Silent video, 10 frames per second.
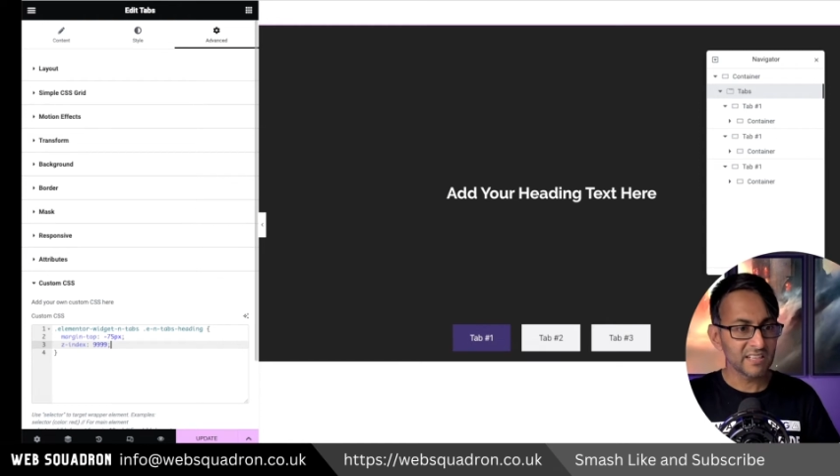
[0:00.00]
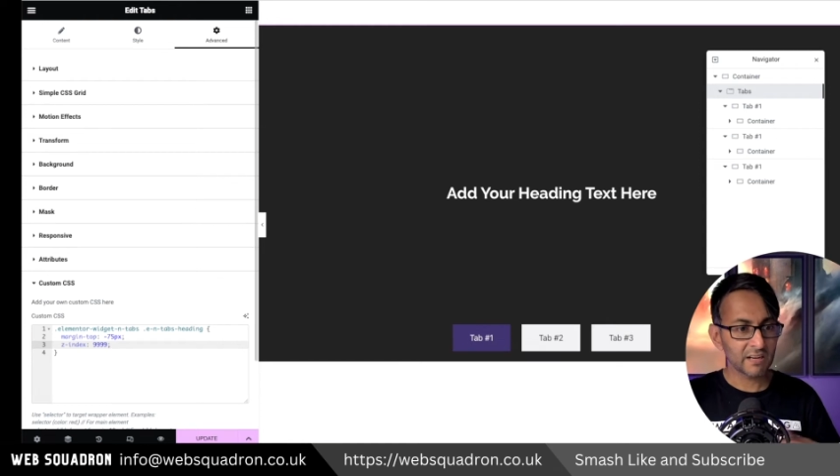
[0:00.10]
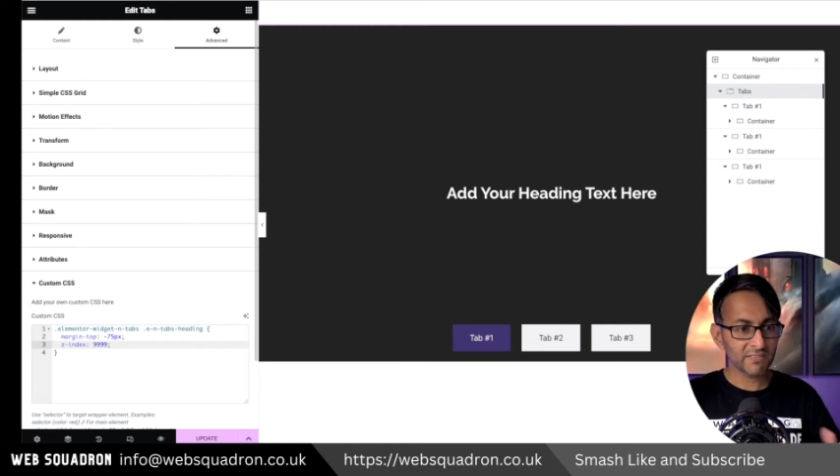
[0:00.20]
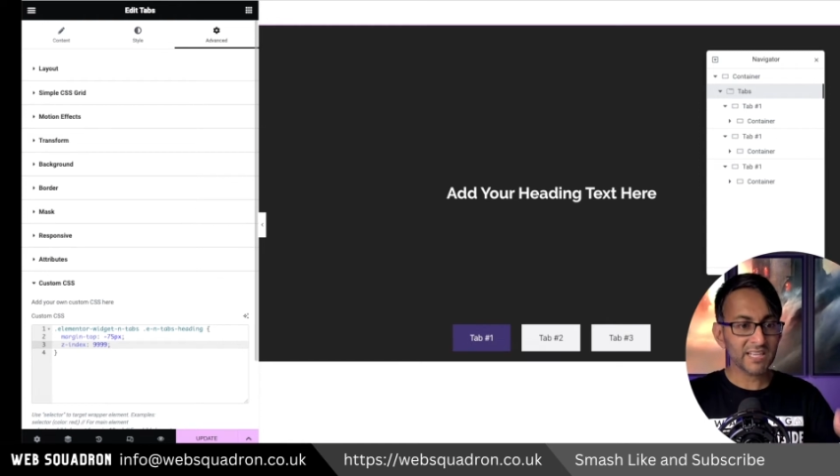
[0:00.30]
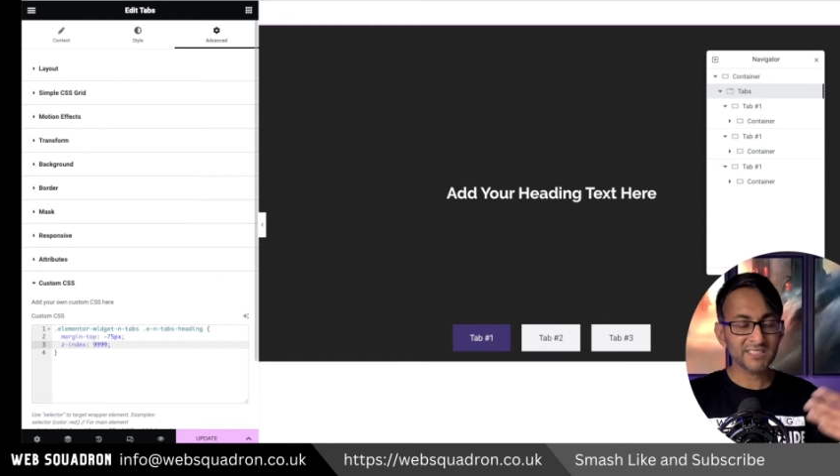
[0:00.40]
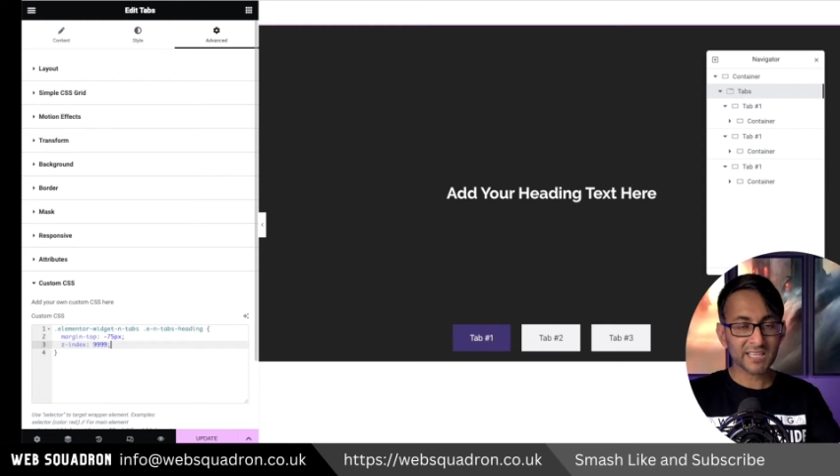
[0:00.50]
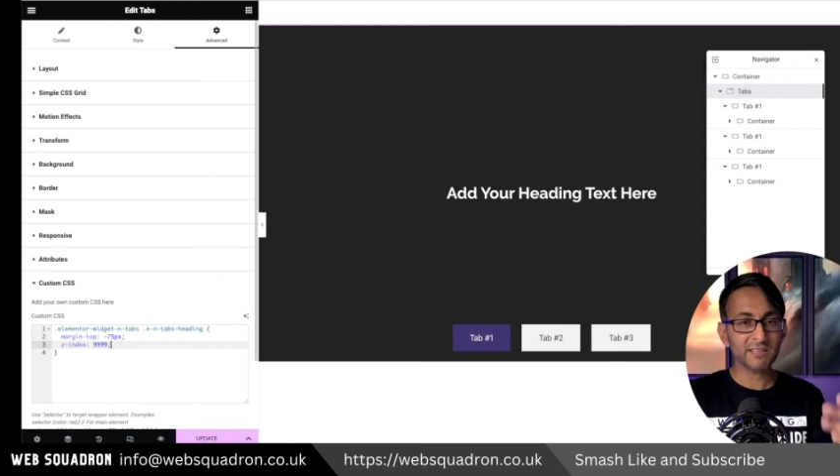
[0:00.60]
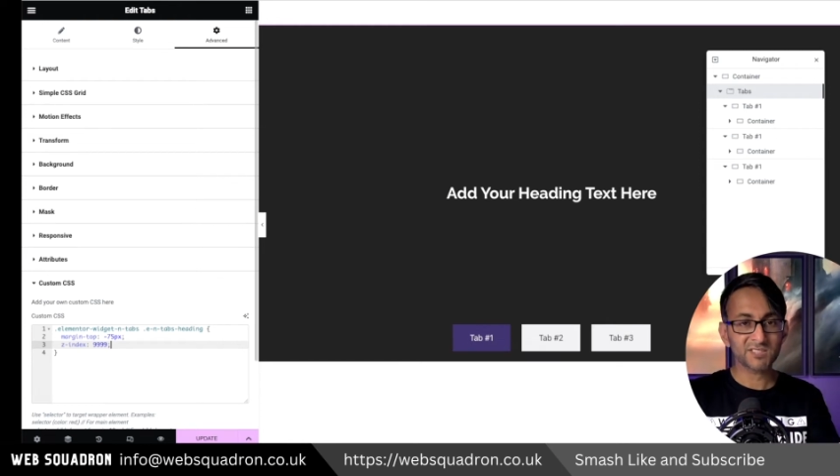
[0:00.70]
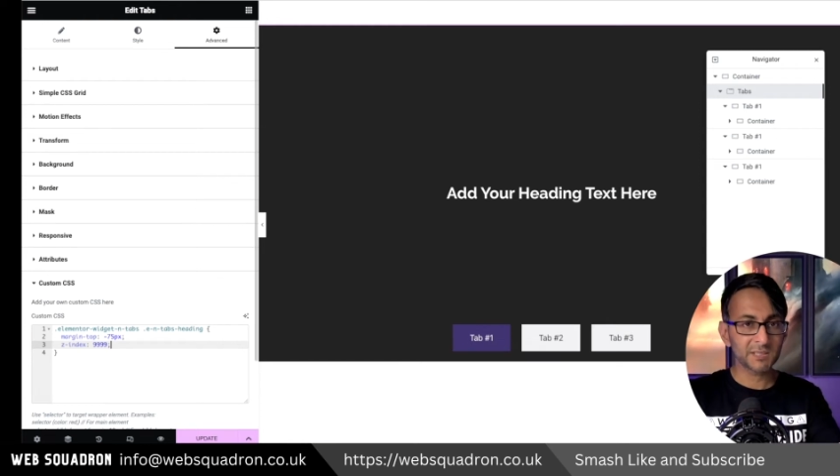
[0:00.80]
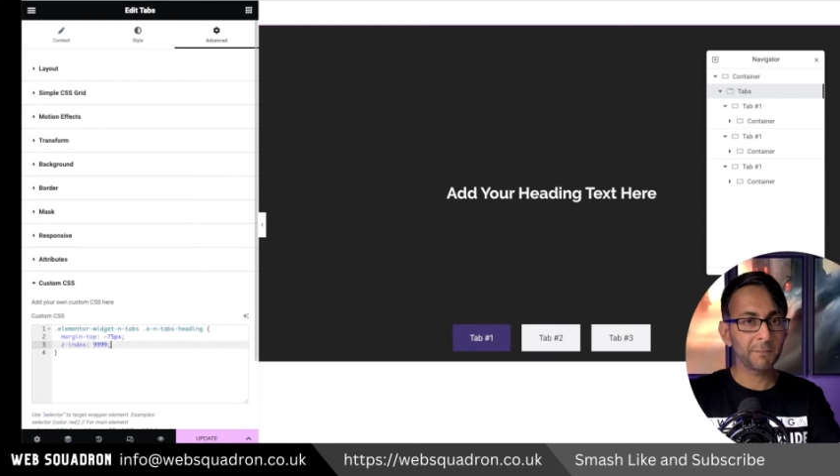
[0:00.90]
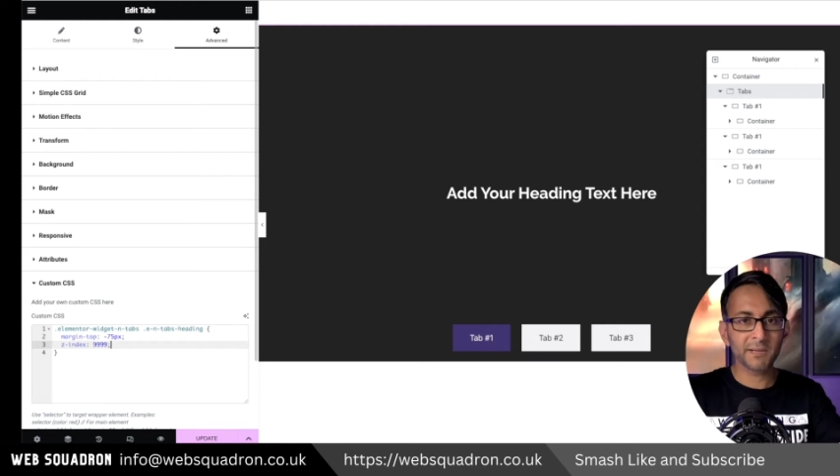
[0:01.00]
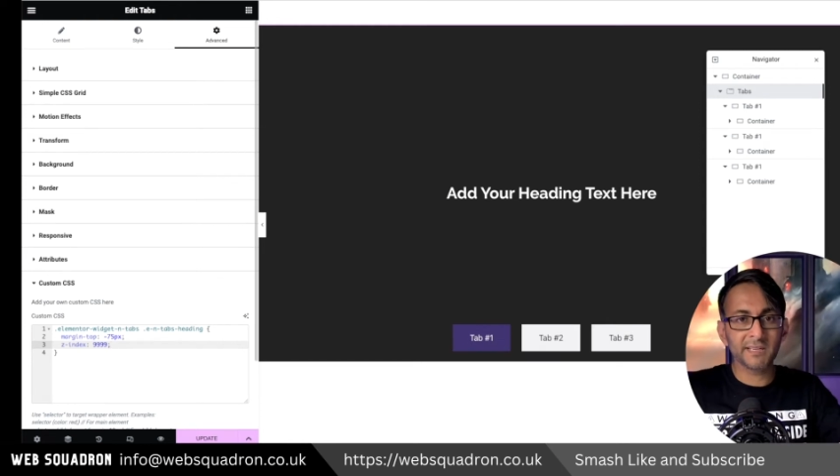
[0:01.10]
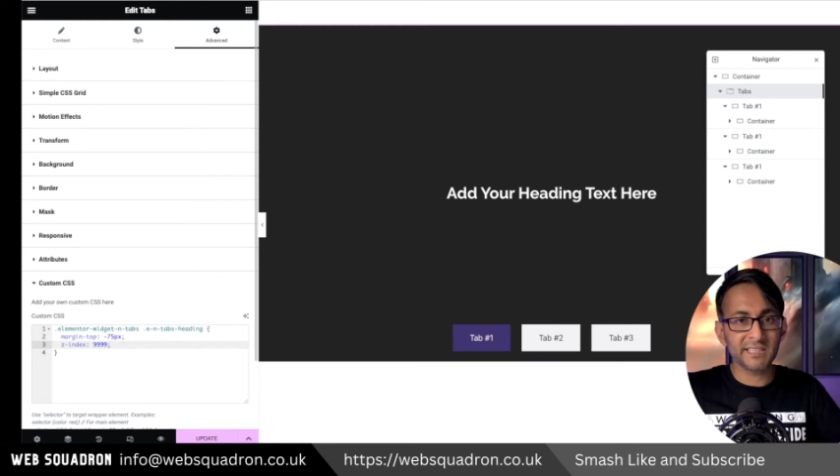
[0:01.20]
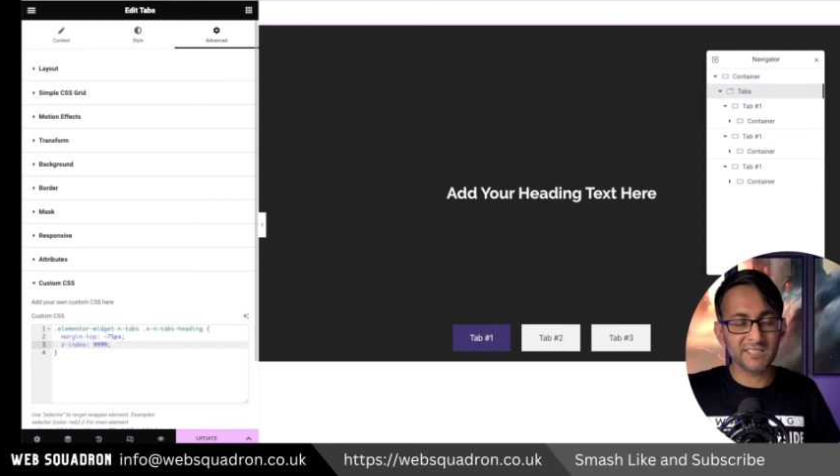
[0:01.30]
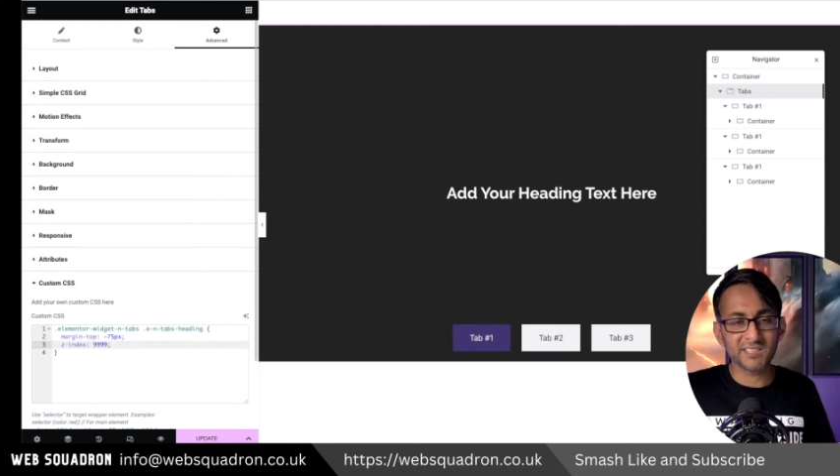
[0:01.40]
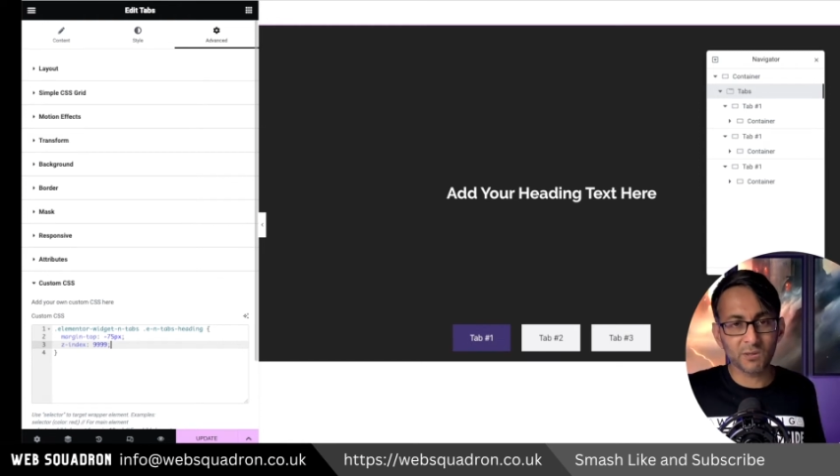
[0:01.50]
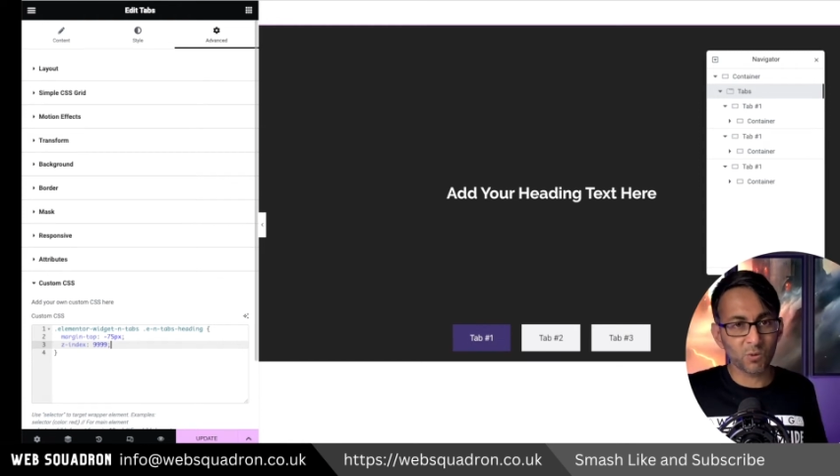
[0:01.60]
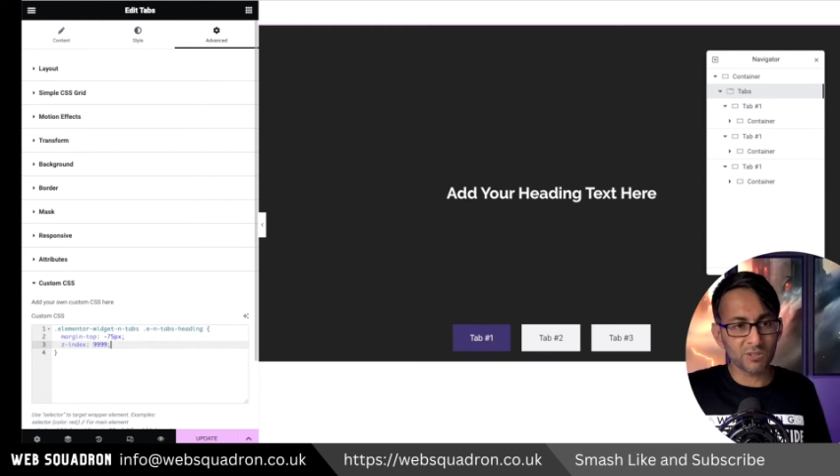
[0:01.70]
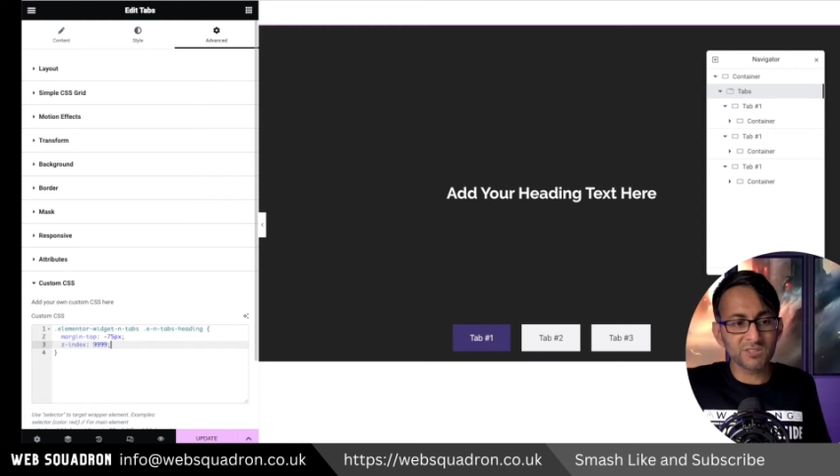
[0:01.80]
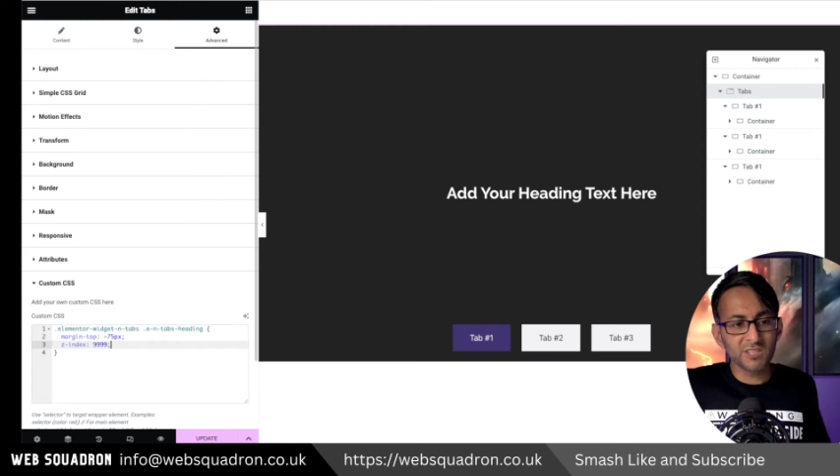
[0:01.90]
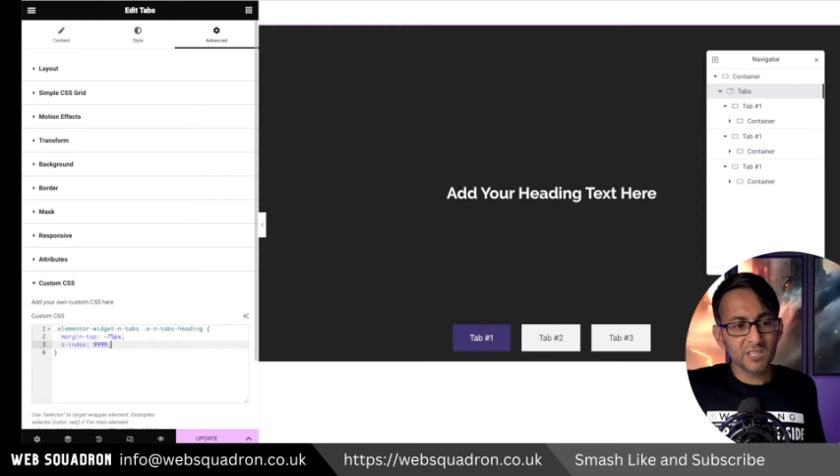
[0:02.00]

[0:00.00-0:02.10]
And that is how simple and easy it was.